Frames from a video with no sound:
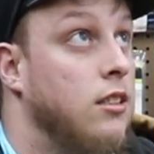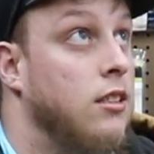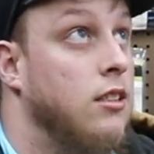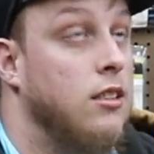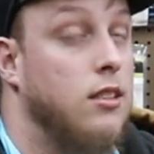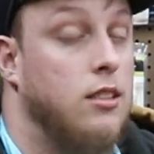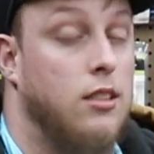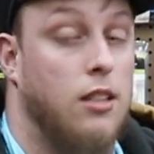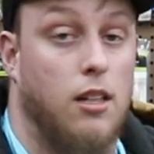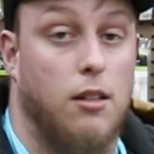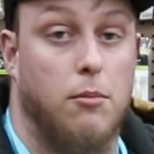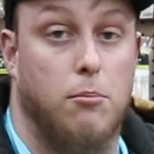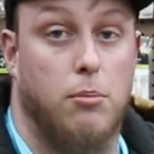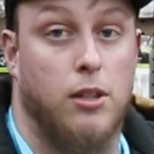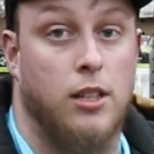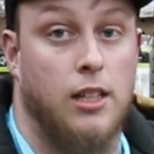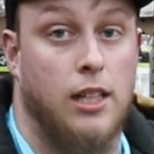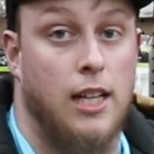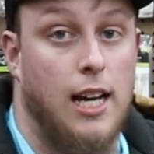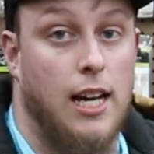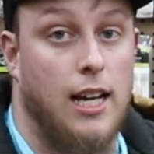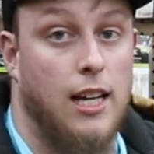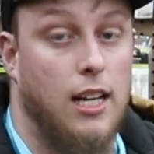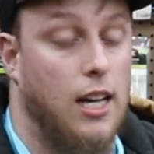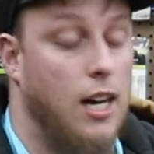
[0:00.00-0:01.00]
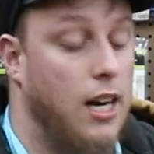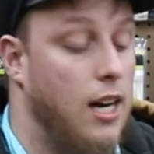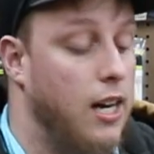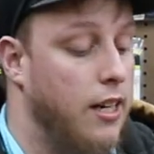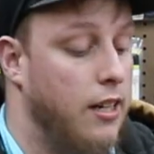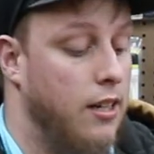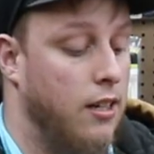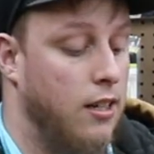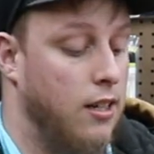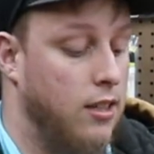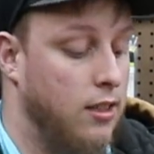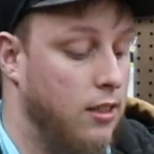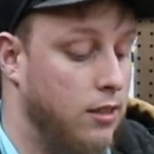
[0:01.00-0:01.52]
start putting that
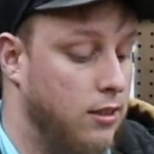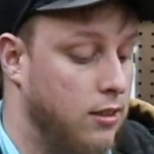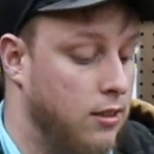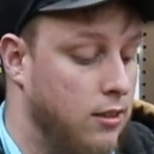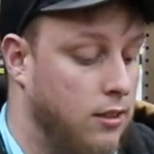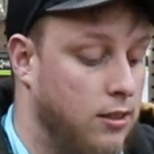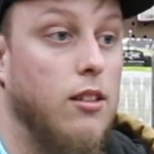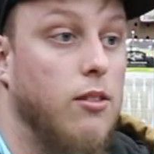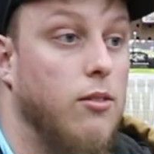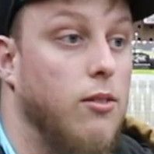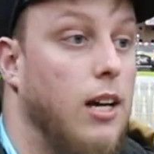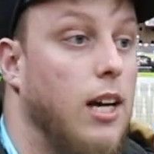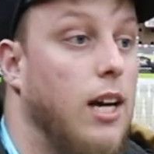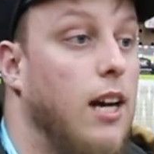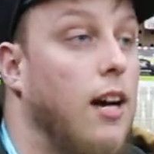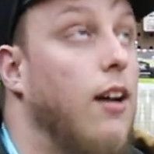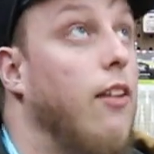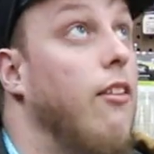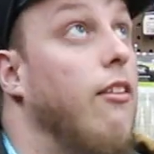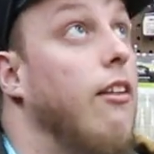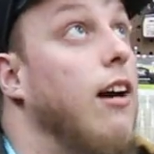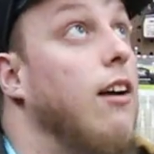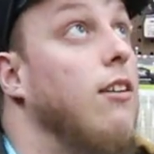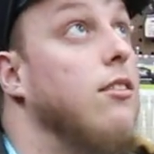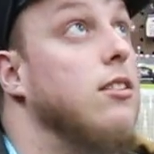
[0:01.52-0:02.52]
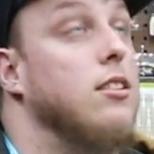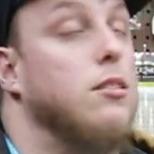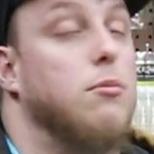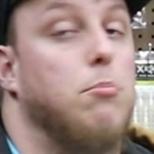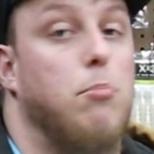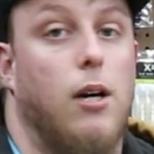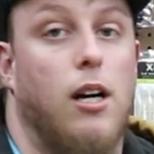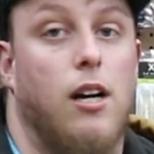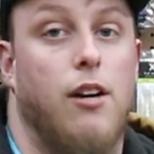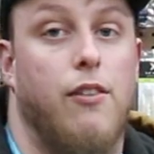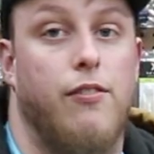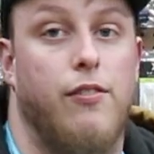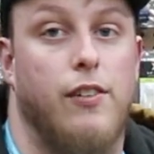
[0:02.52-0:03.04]
line on. Wow, that was
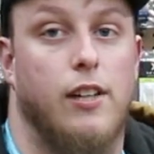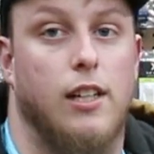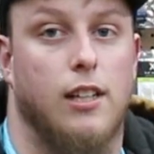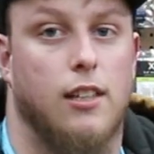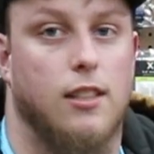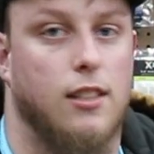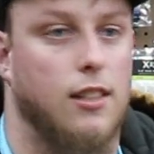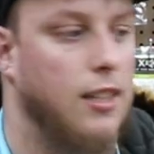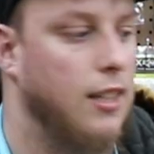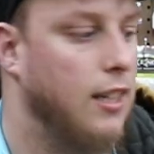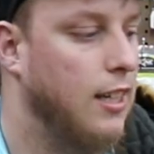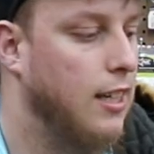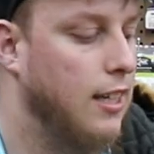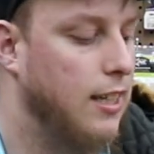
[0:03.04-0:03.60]
perfect.